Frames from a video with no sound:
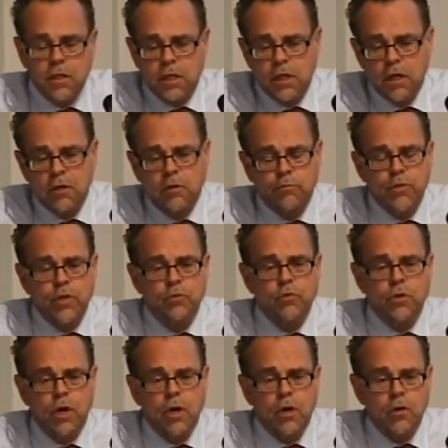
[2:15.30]
the
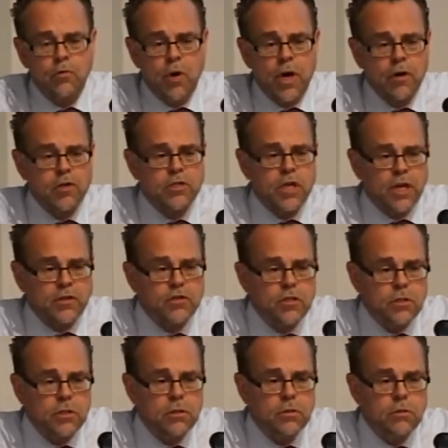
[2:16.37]
computer hardware as
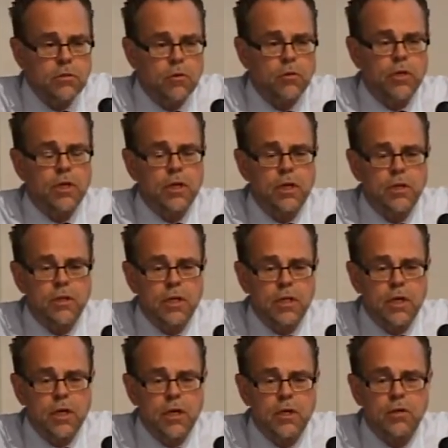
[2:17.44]
such, or
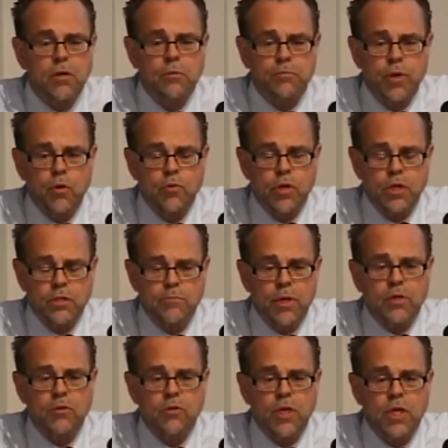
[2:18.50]
the components,
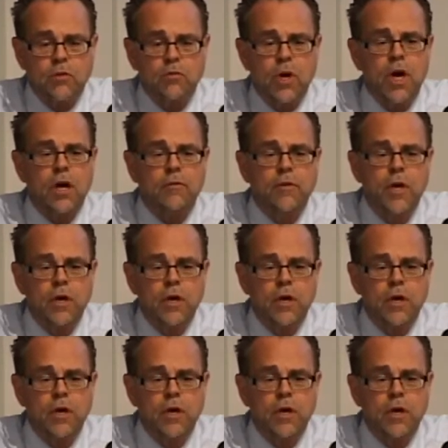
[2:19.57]
but you need to